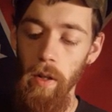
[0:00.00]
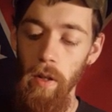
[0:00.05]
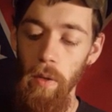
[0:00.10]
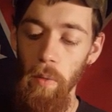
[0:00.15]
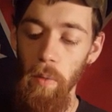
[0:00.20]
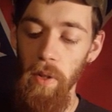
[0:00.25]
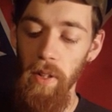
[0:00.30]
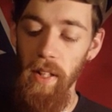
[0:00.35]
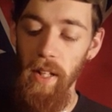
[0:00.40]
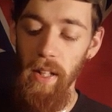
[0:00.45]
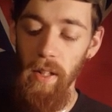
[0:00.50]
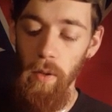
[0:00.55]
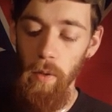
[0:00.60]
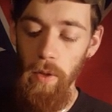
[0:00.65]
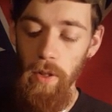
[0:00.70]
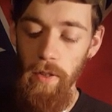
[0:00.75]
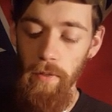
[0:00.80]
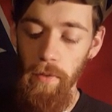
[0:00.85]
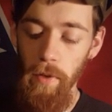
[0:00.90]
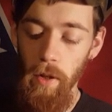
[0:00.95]
You want that
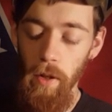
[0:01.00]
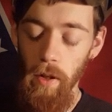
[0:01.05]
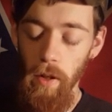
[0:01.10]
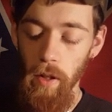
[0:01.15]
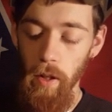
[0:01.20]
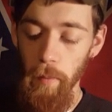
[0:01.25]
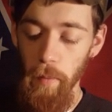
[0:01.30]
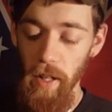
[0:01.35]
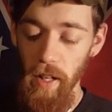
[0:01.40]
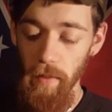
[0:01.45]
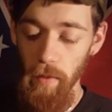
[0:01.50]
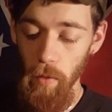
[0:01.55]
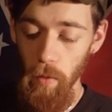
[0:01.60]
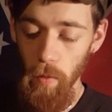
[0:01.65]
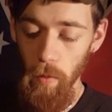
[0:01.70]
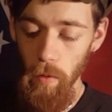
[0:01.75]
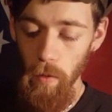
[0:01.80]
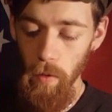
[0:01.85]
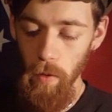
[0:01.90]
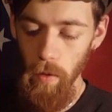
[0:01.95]
towards the front on the bevel.
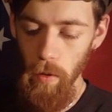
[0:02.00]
